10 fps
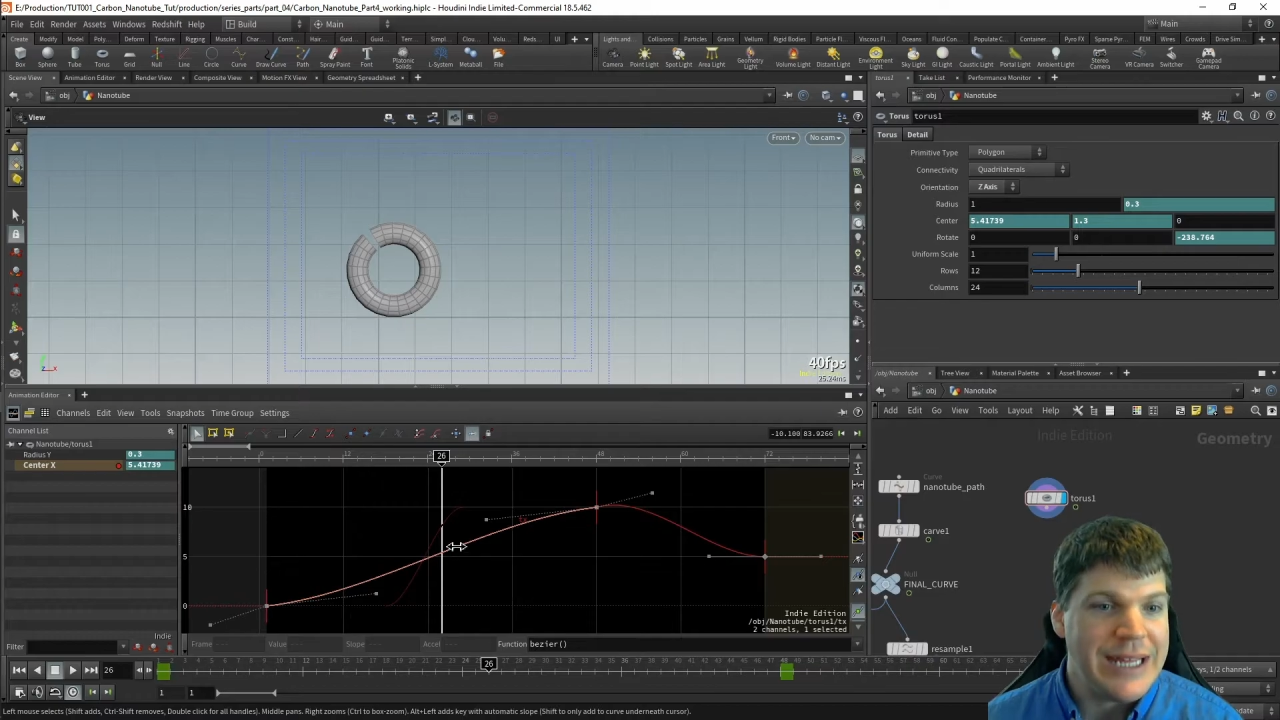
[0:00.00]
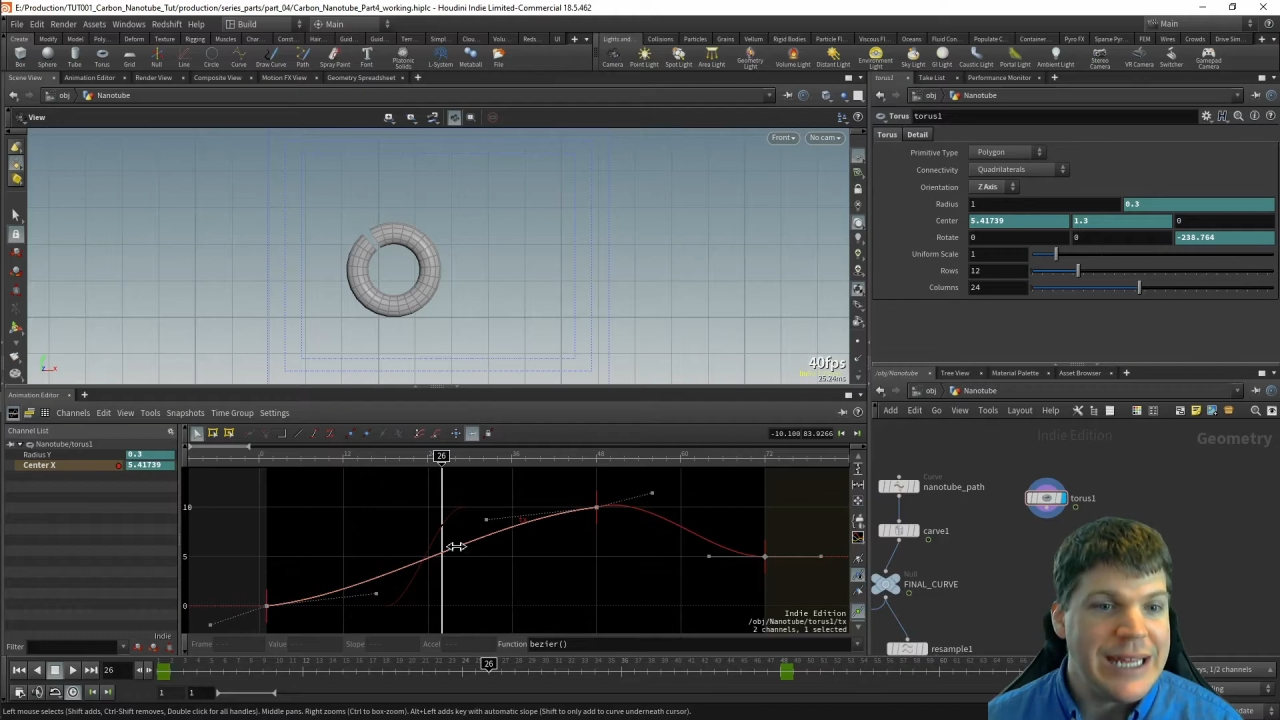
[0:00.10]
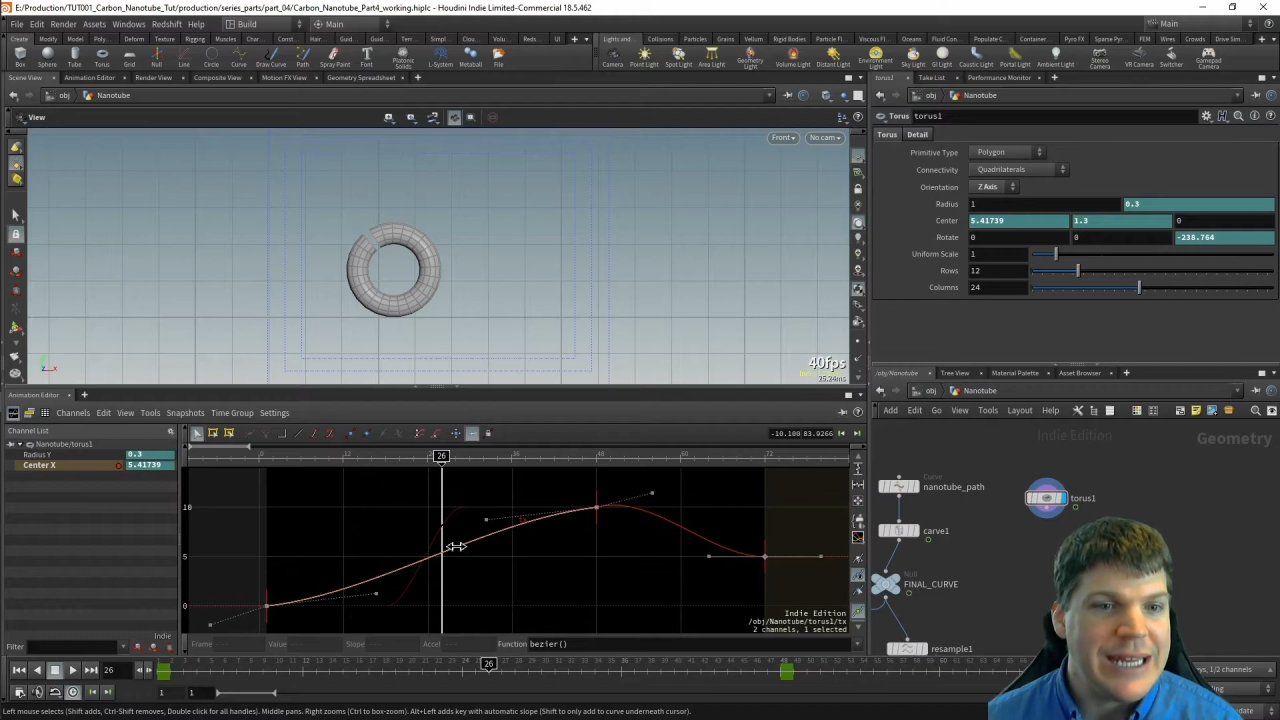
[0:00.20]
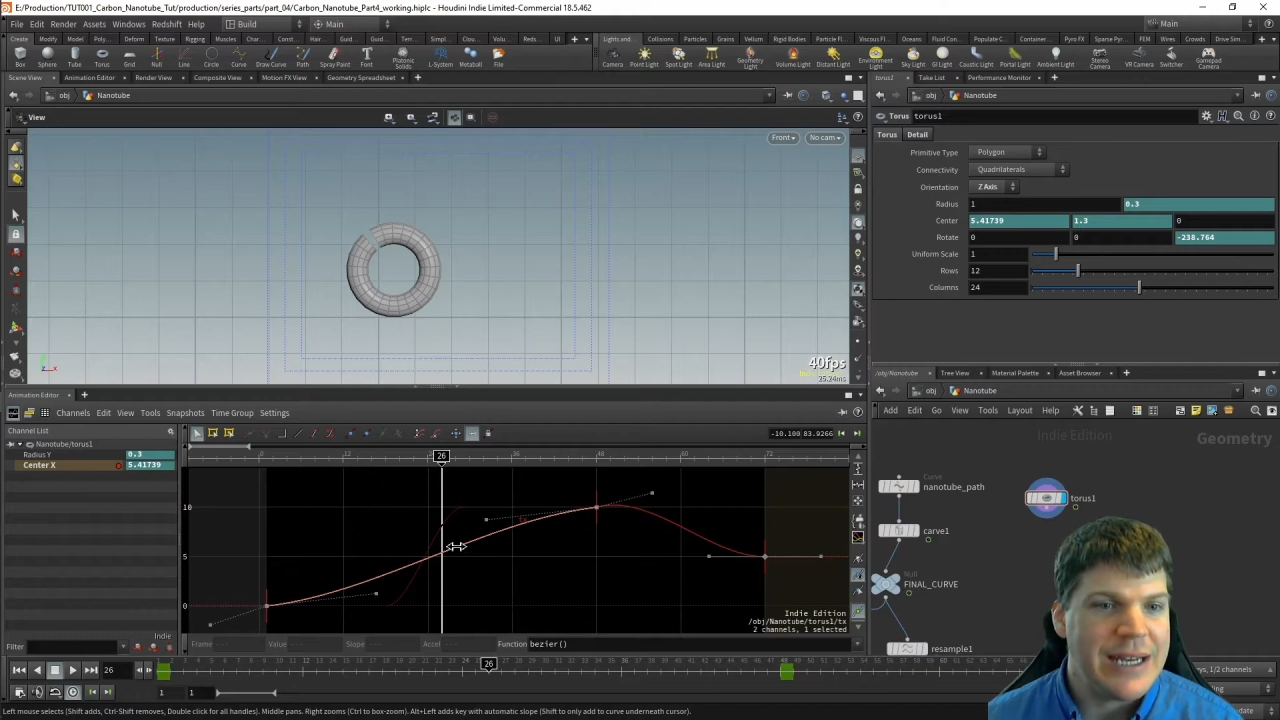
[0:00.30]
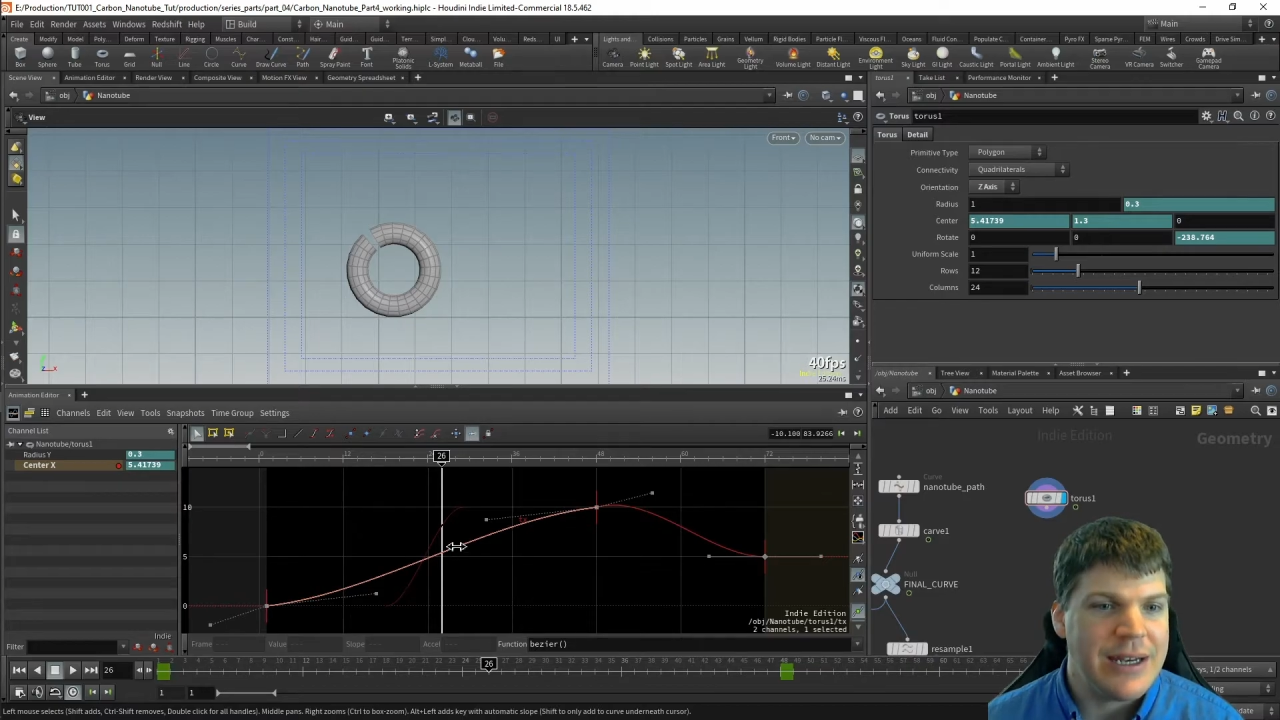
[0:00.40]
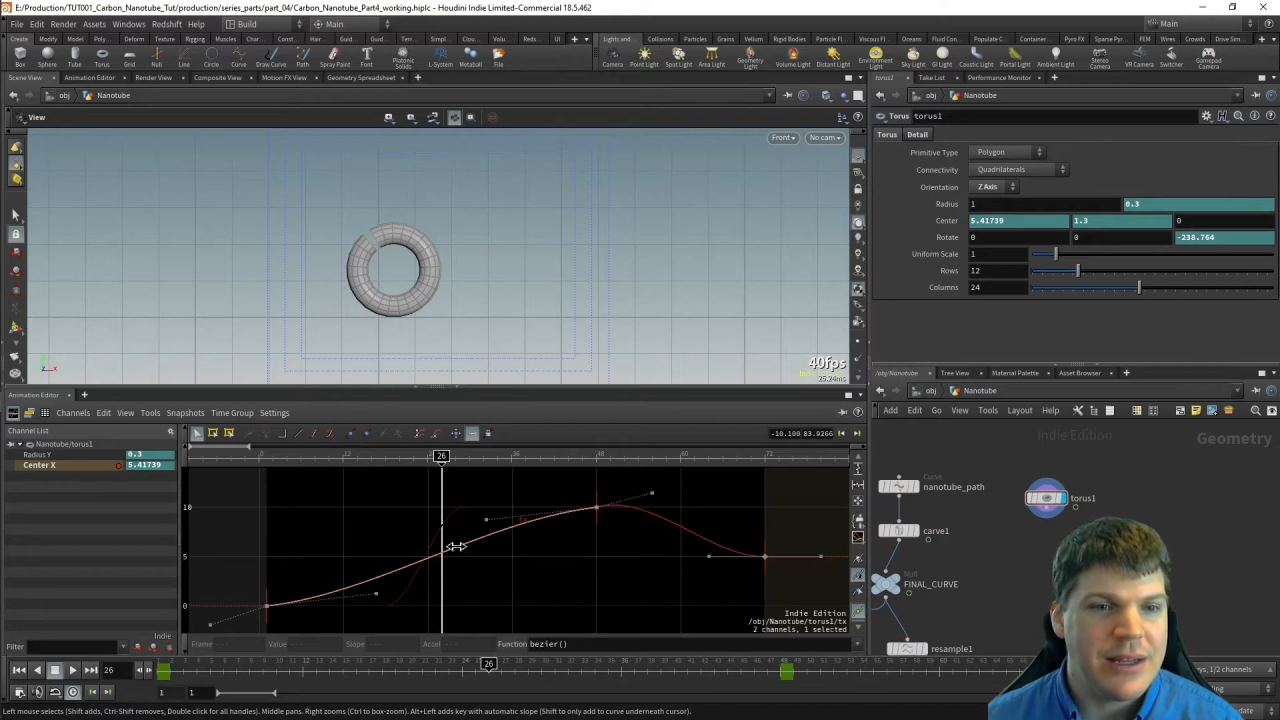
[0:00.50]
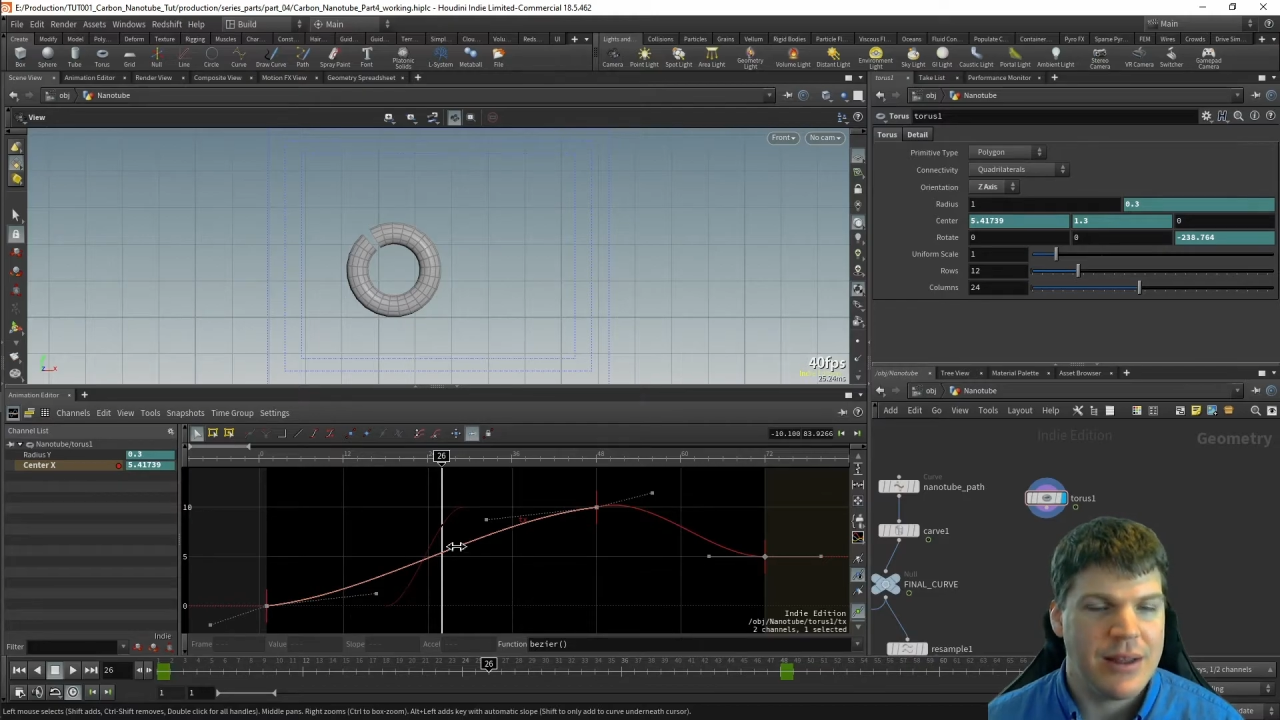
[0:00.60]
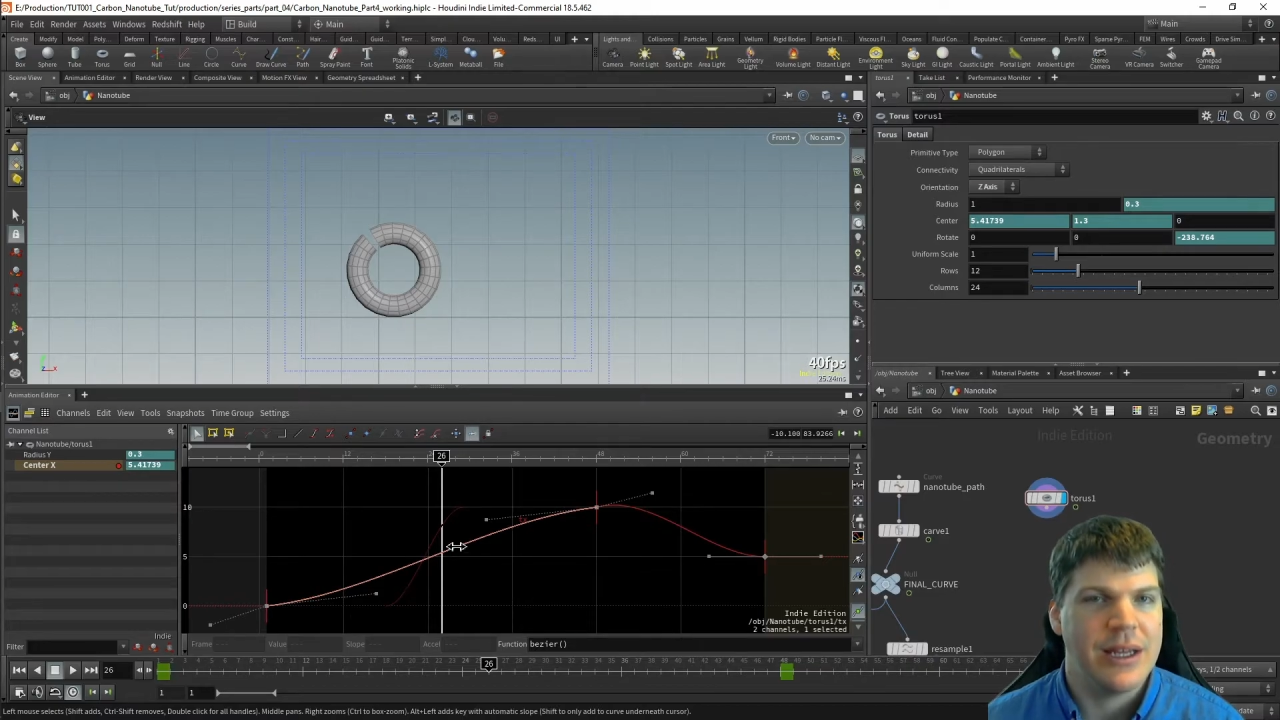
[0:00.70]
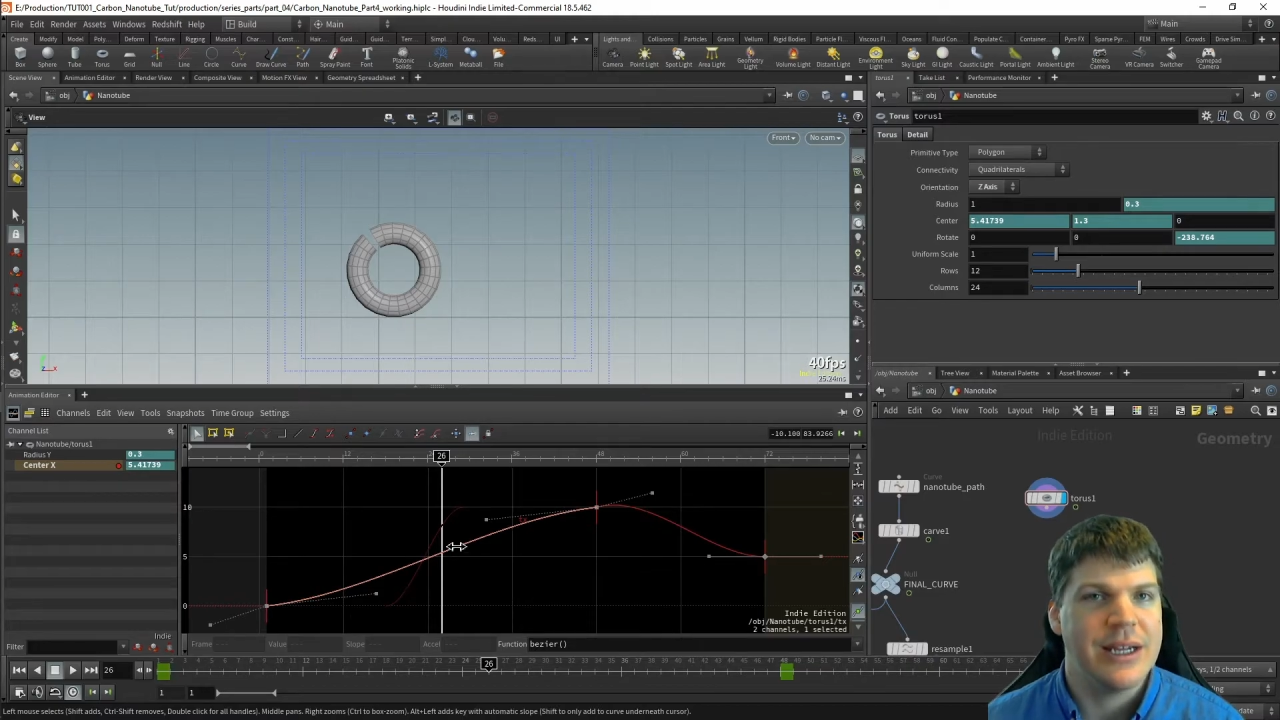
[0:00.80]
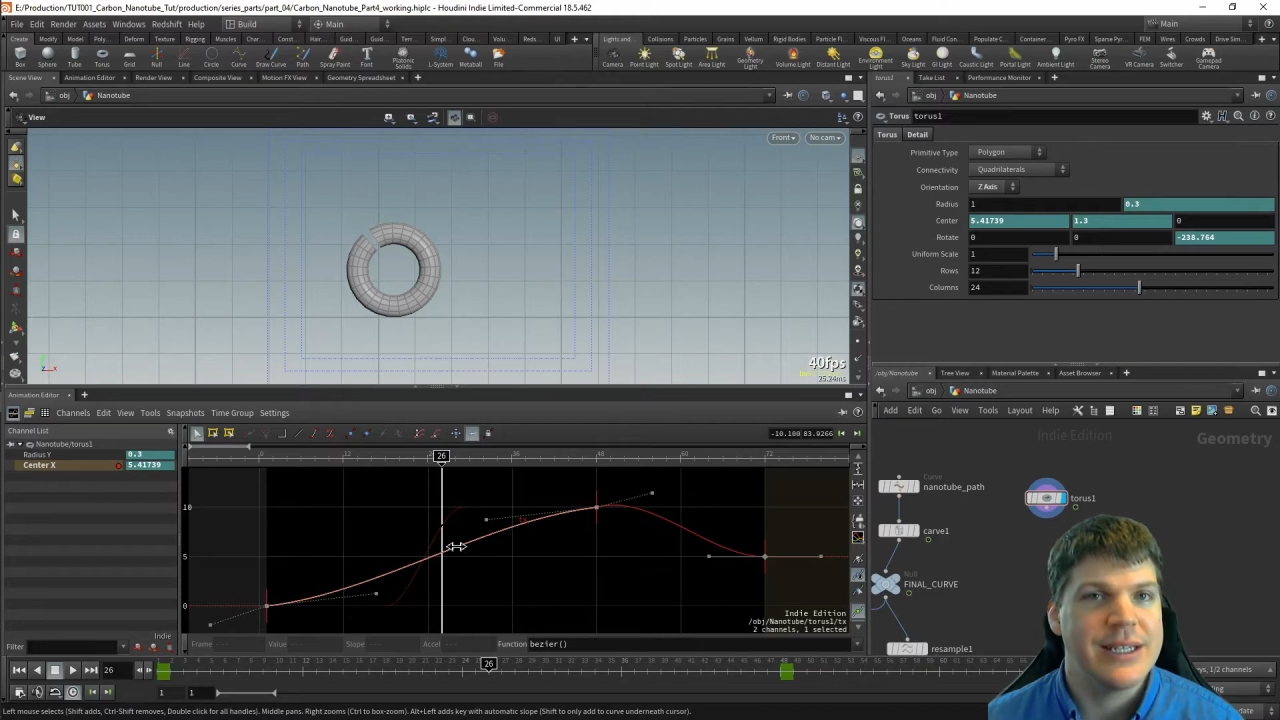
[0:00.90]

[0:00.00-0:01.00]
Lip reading: in the